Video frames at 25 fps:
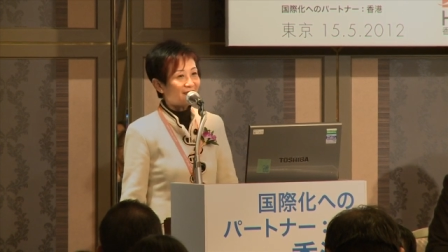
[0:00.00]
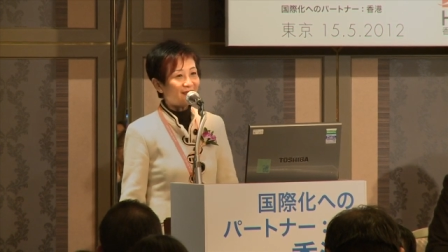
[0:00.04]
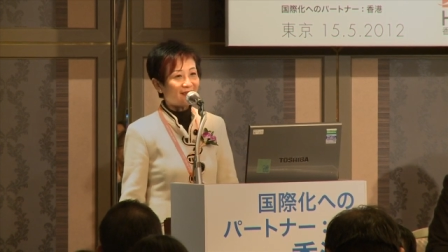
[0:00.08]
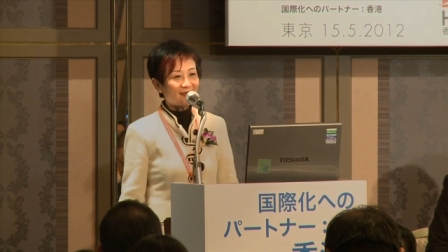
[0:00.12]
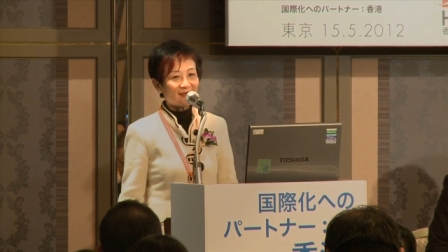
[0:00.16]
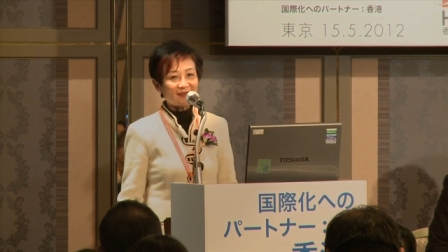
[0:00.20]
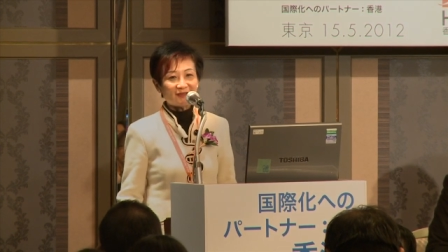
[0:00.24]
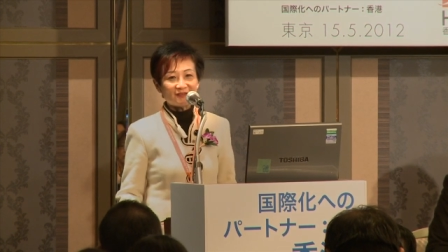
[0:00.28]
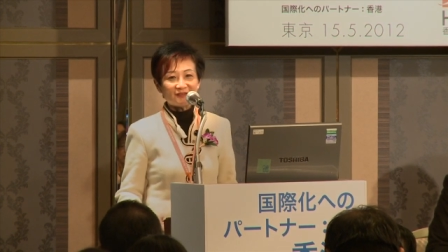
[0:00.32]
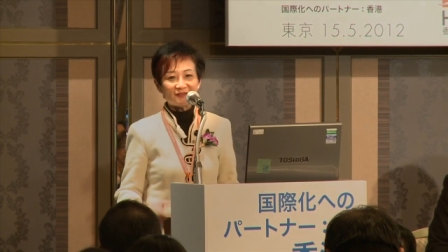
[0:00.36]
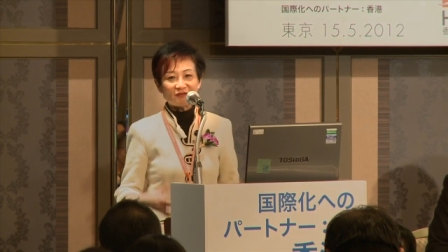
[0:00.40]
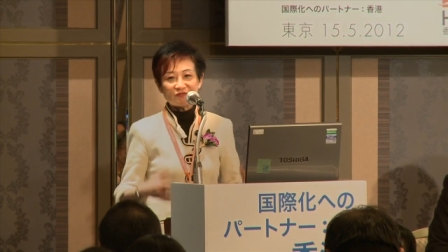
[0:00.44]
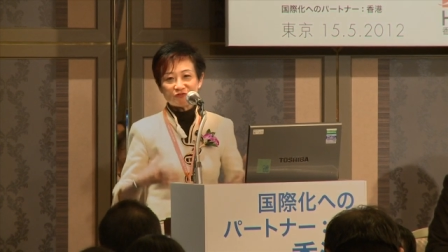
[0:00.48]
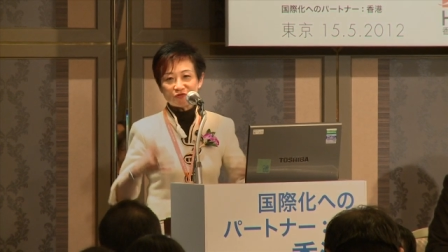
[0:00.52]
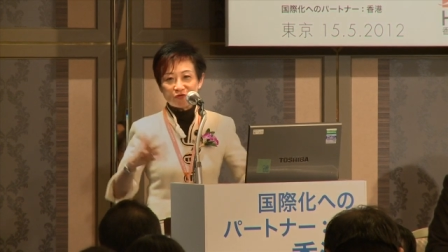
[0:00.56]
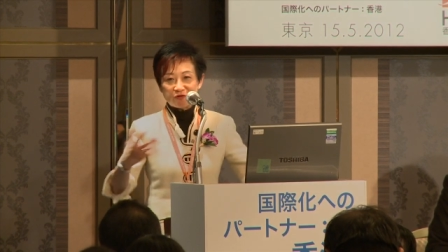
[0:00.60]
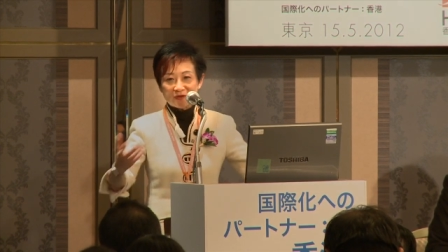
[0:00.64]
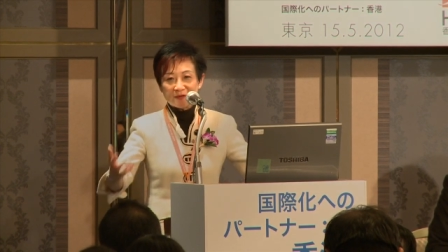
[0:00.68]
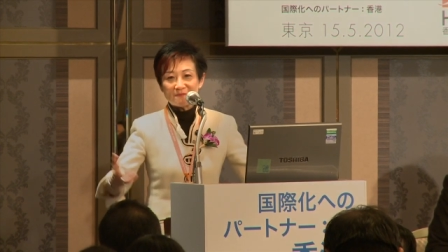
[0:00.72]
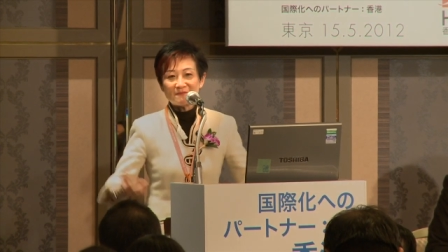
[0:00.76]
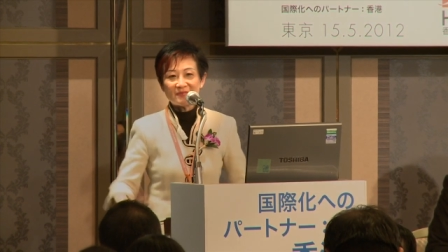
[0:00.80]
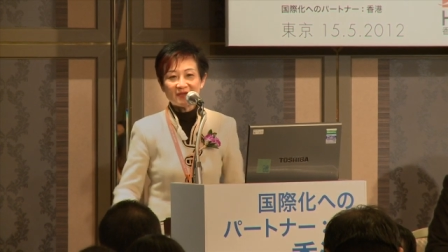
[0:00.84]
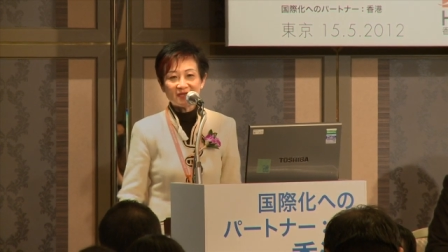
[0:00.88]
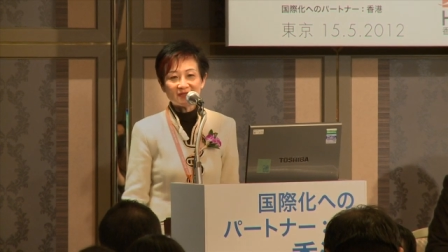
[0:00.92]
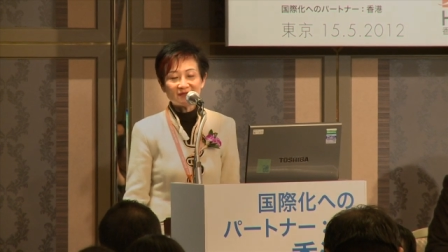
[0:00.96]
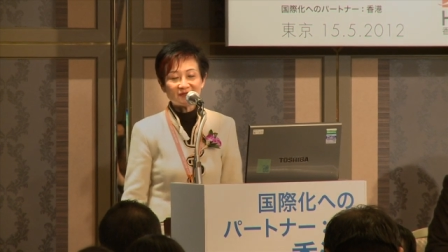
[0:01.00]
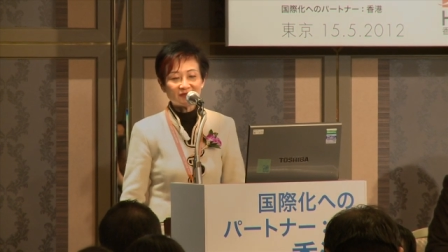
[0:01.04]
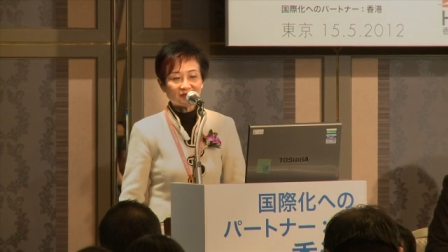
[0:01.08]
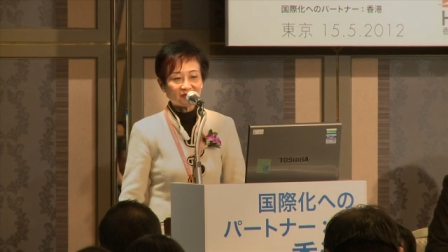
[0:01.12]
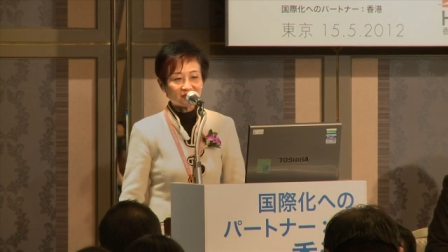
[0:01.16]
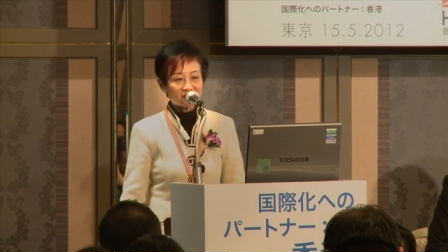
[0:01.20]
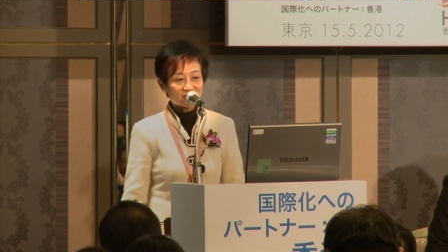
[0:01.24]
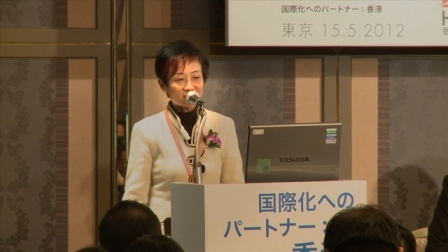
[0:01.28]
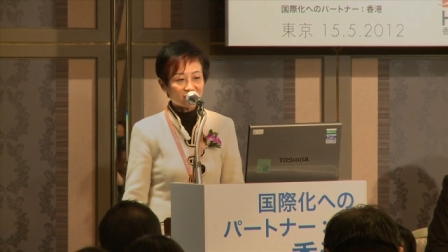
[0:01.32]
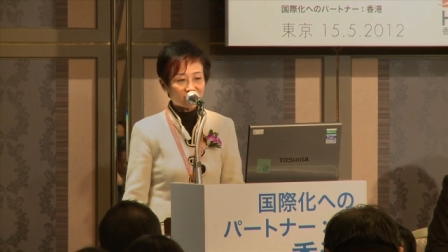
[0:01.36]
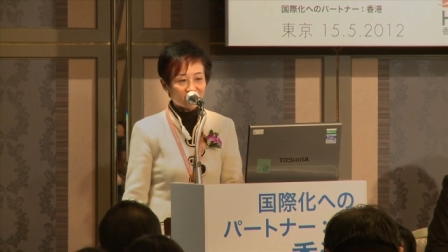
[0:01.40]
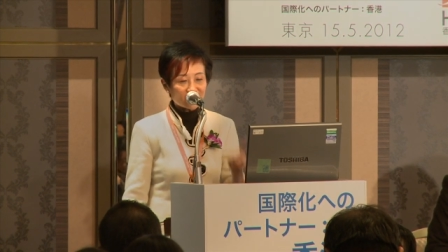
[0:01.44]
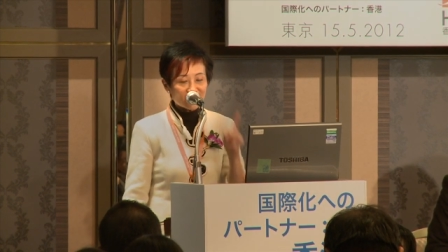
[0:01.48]
and your
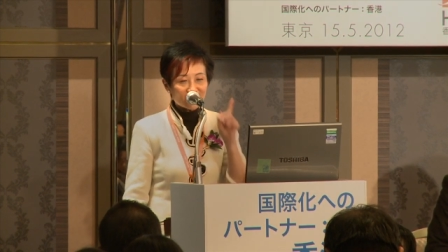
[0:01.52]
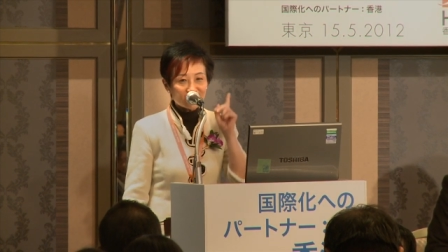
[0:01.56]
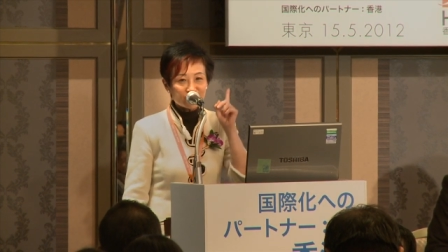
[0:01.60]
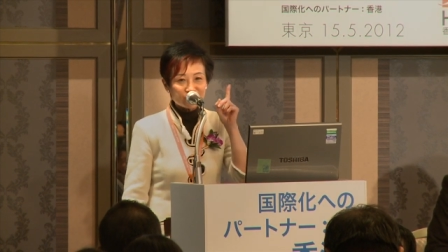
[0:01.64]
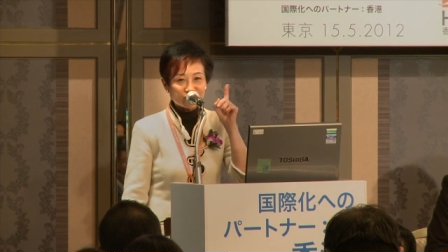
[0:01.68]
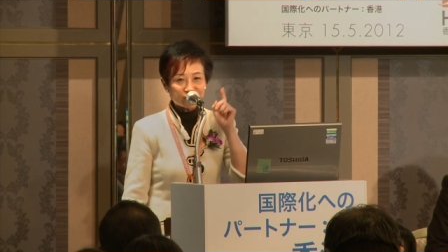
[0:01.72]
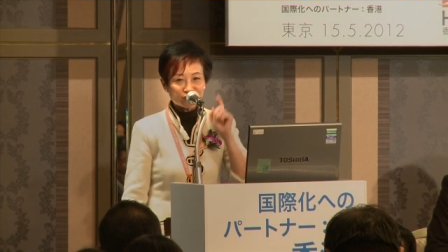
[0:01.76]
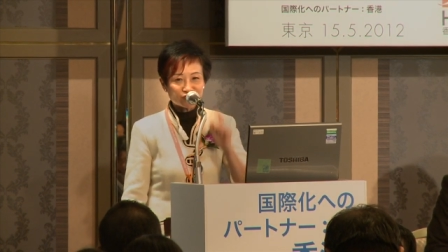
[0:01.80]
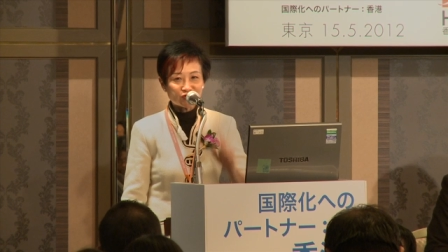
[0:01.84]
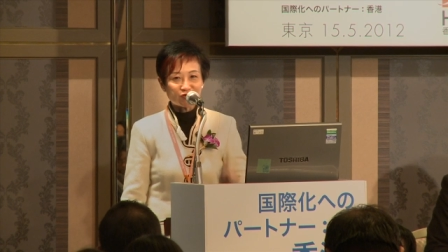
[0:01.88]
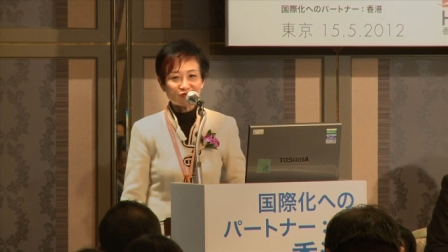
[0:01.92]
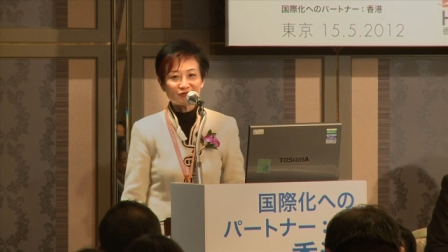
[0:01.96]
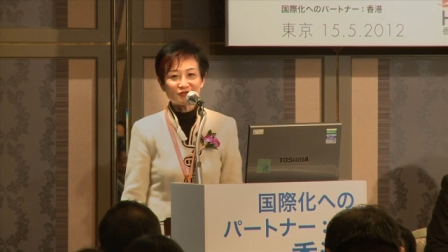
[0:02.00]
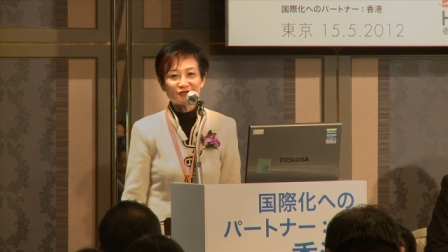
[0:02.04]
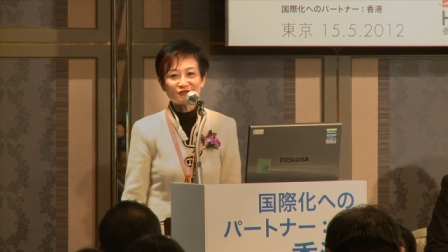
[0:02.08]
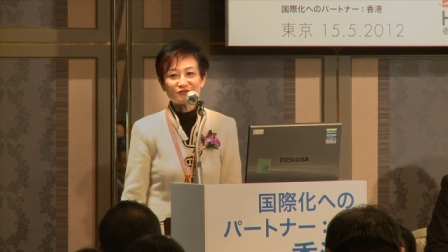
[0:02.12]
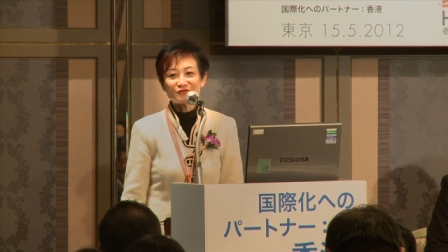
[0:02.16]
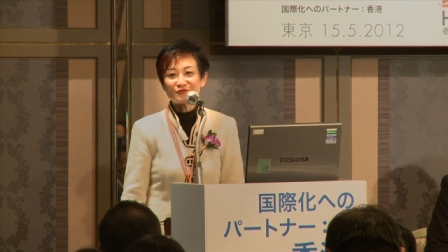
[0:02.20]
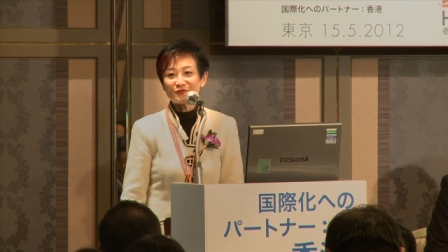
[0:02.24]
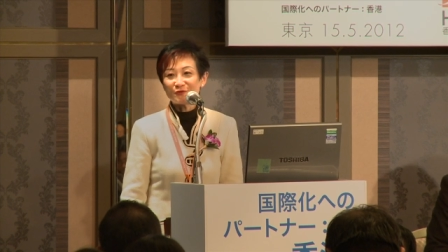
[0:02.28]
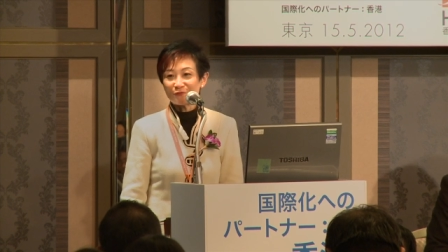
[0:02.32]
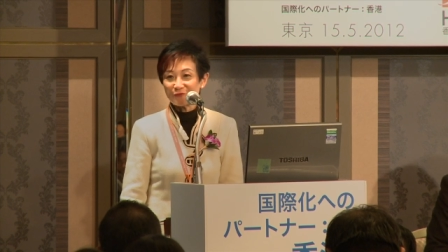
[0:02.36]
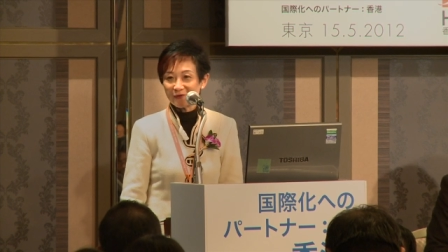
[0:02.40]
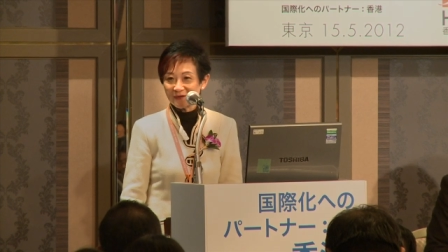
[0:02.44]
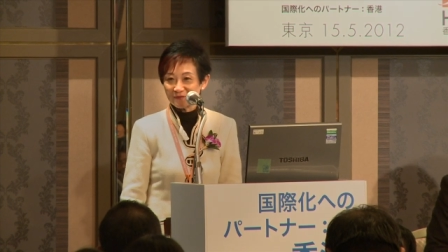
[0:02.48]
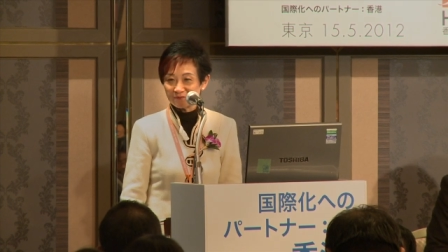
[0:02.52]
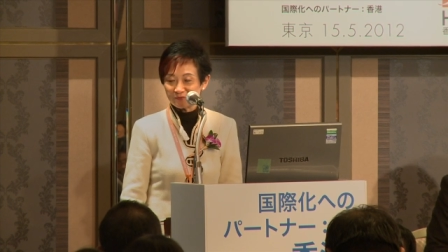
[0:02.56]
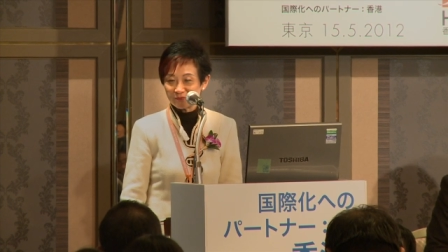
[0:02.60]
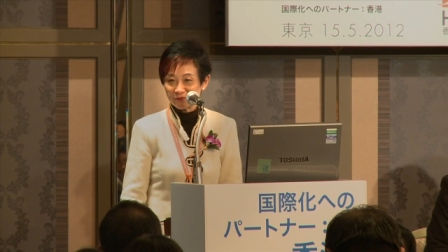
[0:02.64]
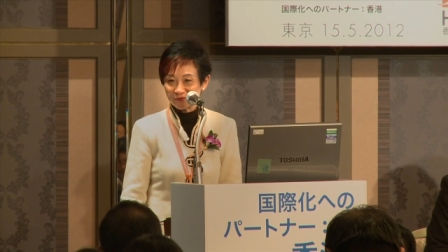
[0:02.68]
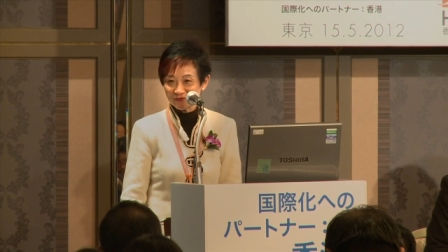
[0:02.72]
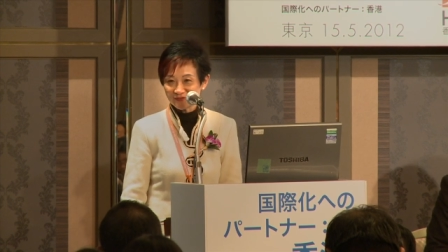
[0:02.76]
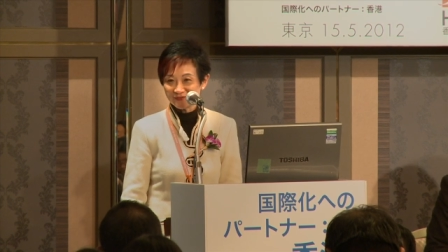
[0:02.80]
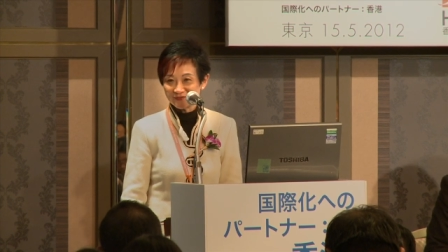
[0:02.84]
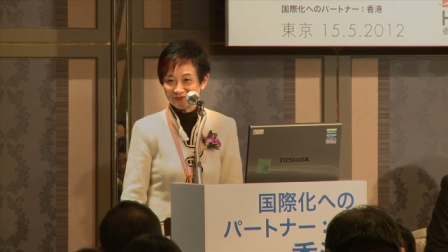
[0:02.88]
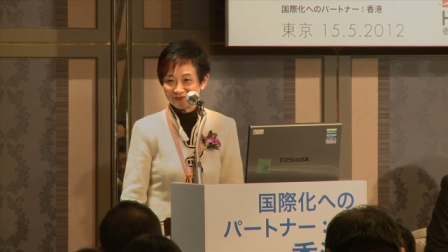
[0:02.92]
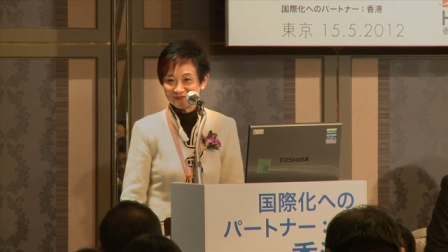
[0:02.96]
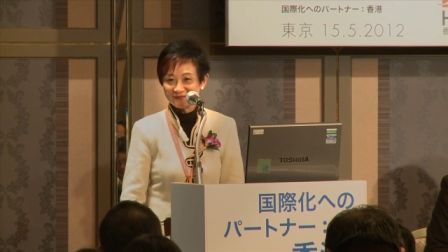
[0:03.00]
competitors, then you're talking to the right
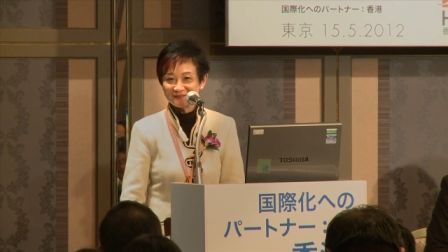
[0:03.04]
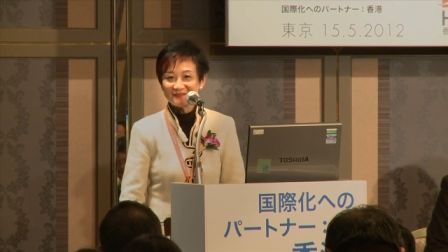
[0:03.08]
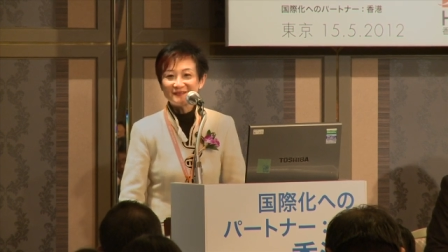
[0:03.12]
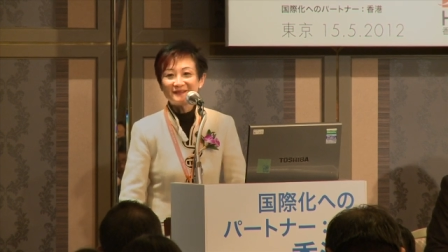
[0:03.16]
person.